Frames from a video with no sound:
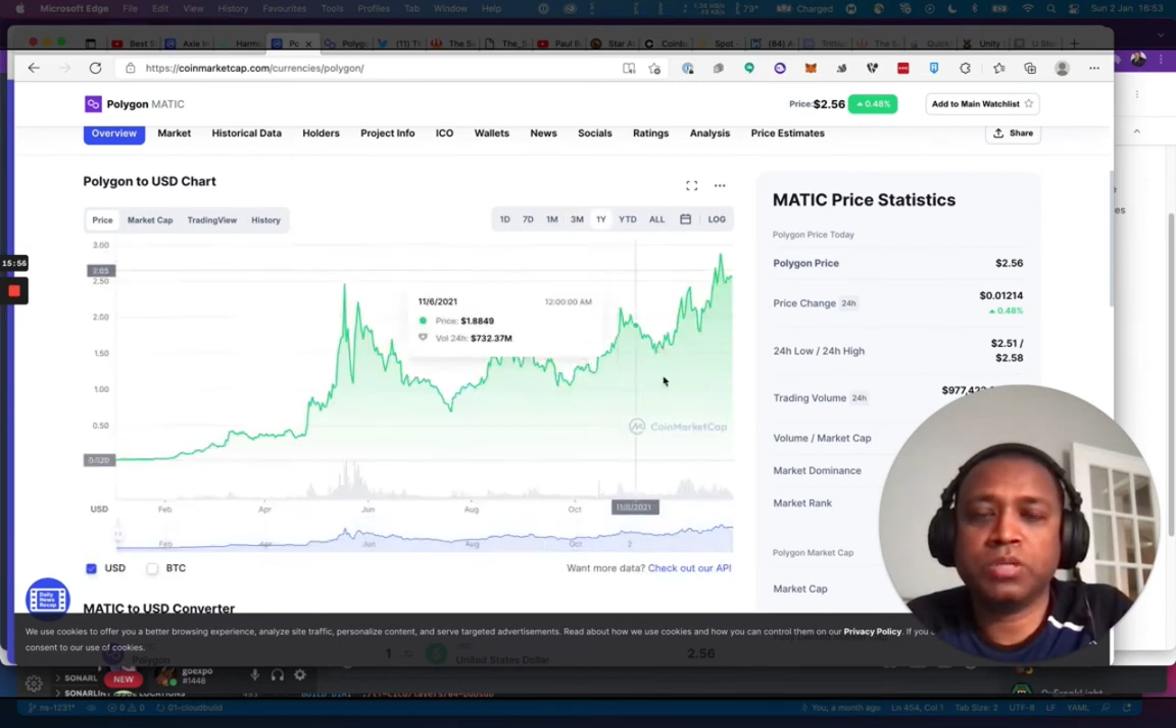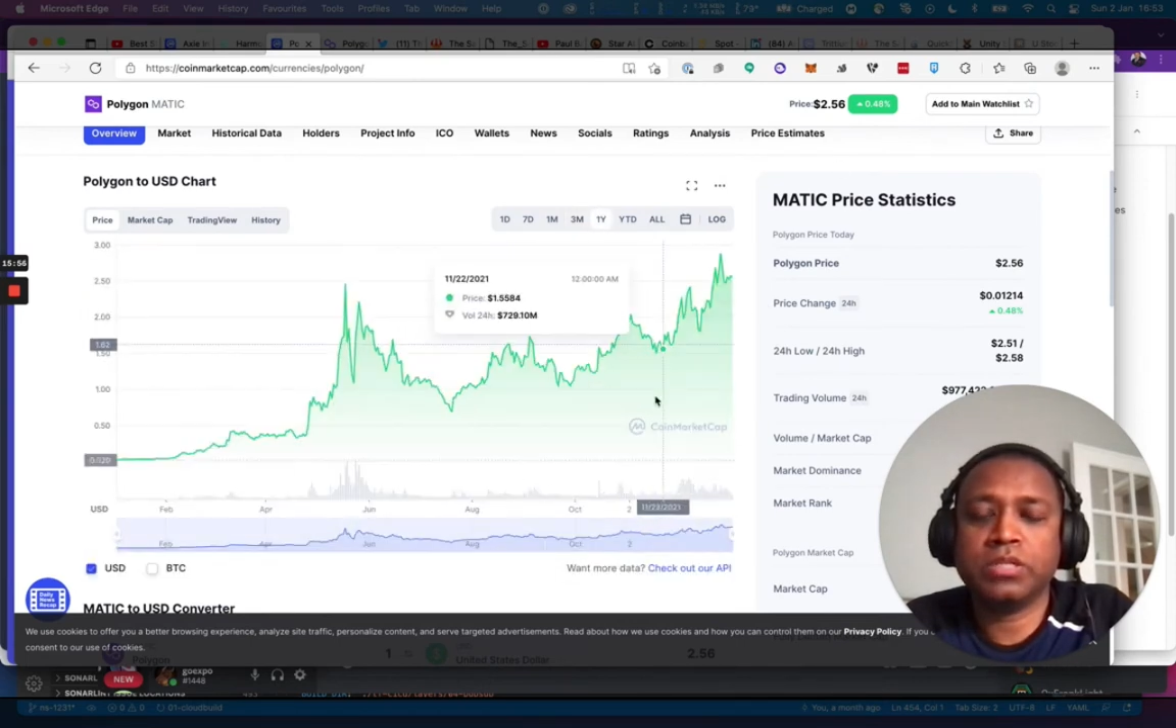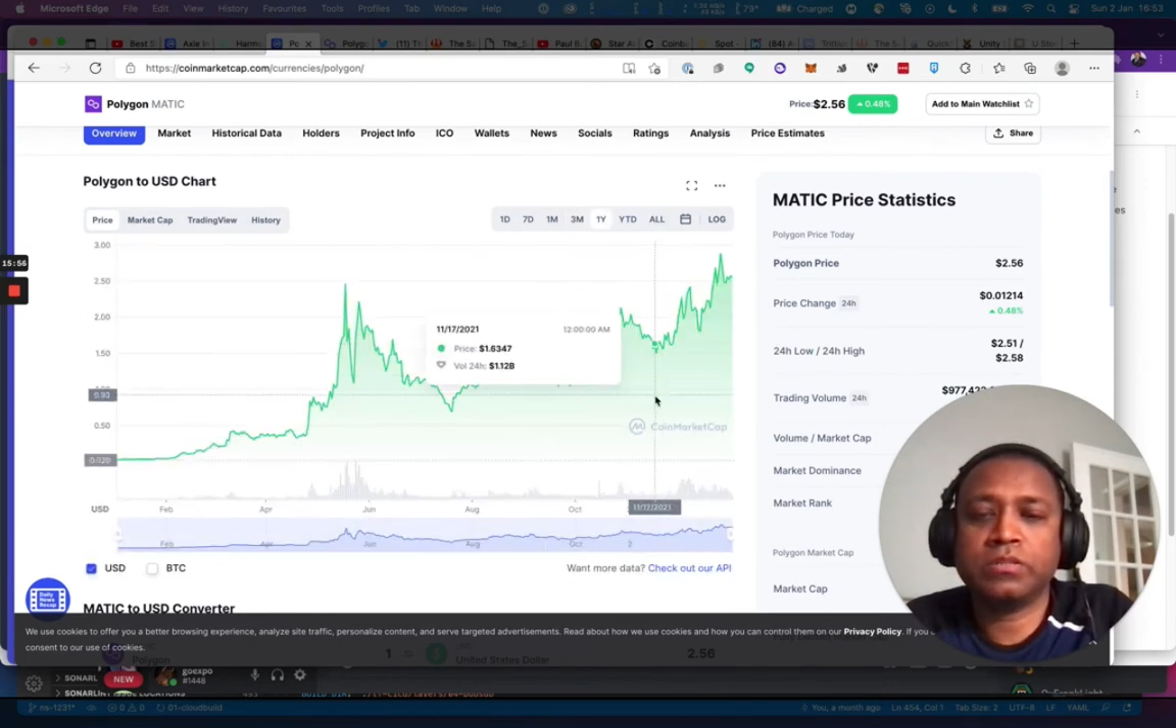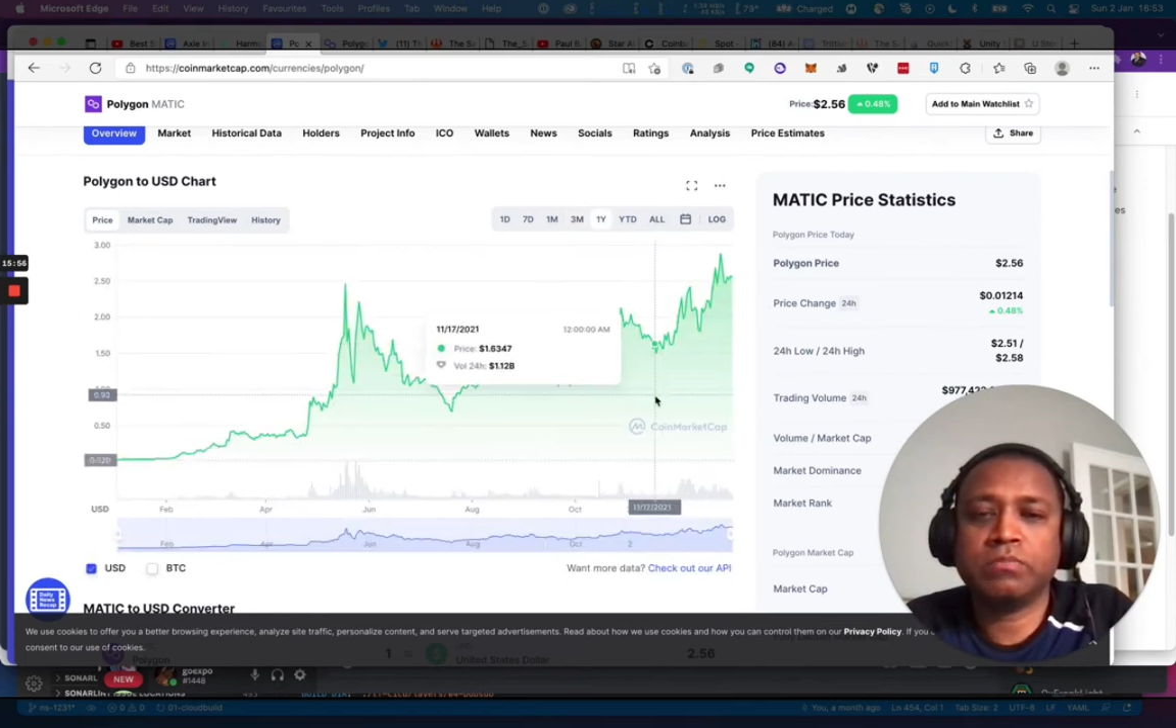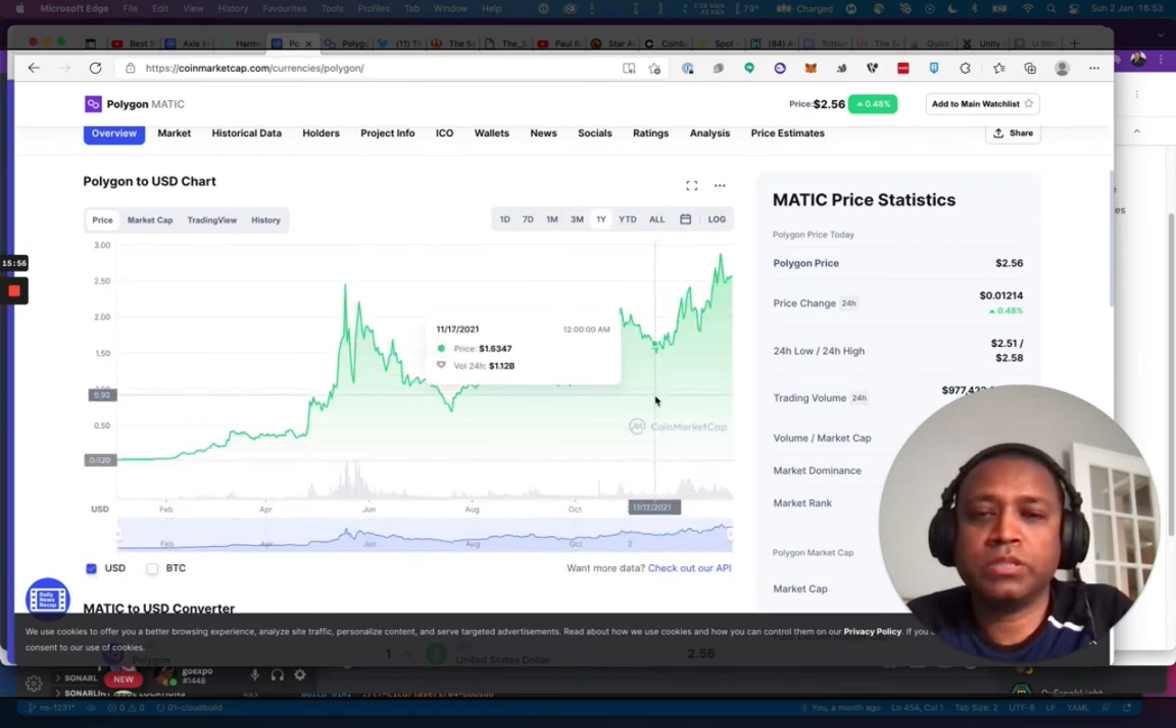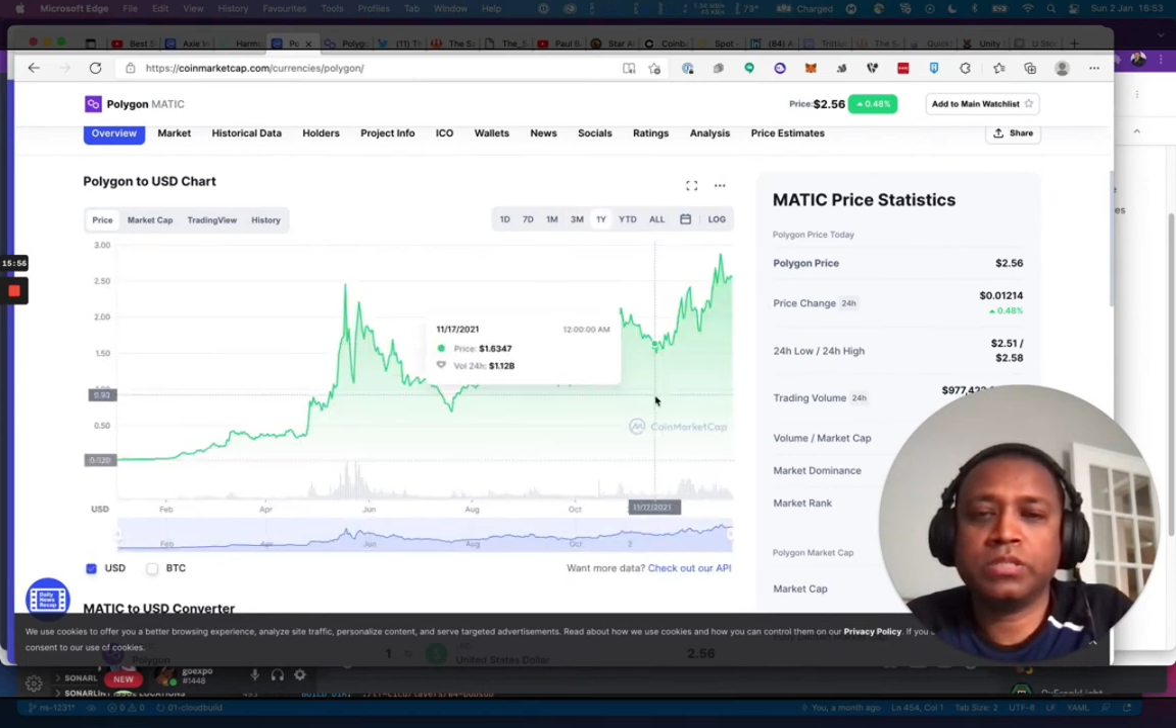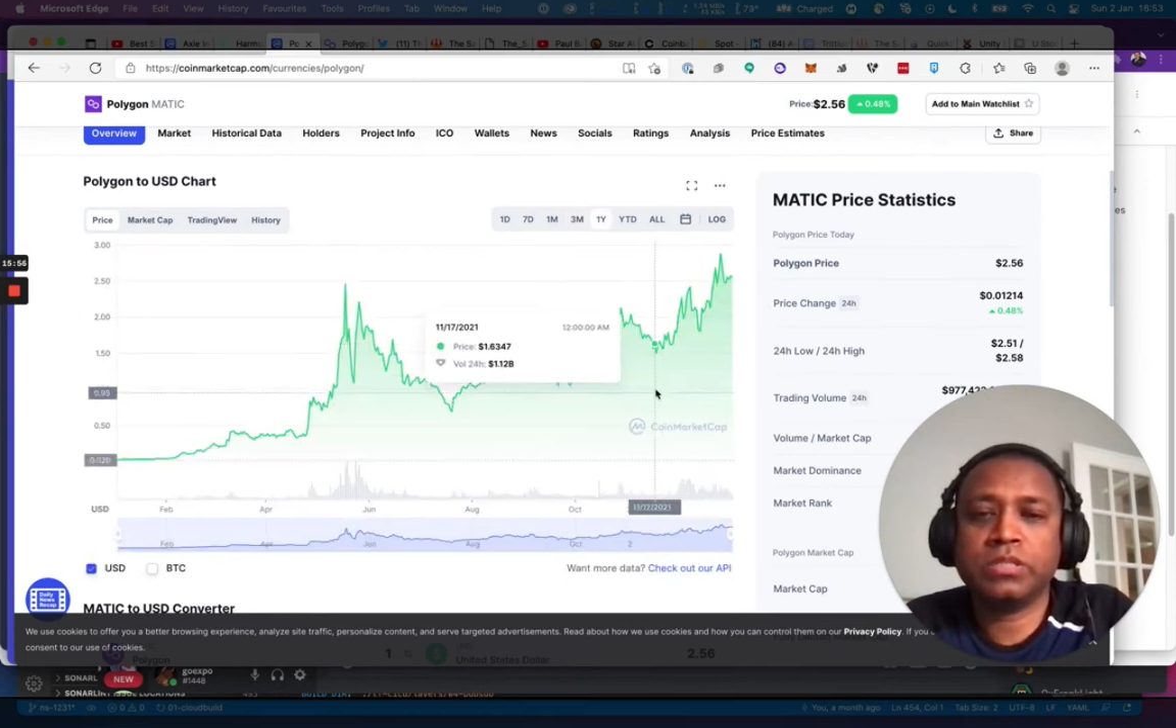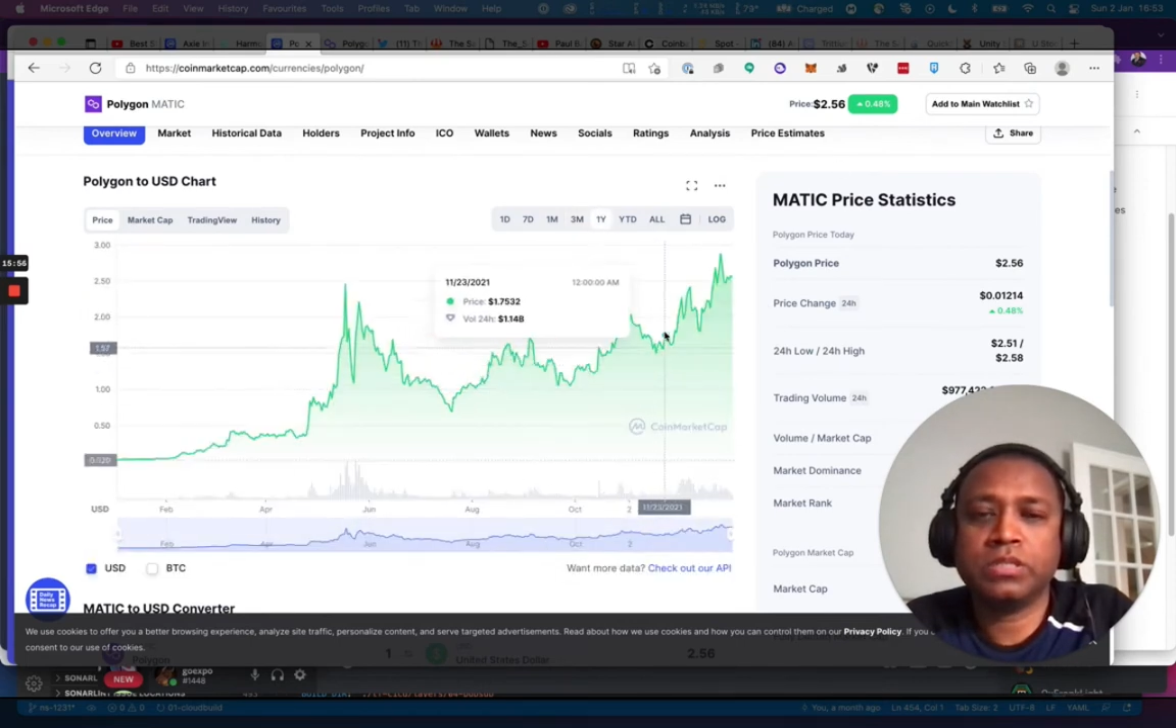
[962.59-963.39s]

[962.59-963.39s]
little bit.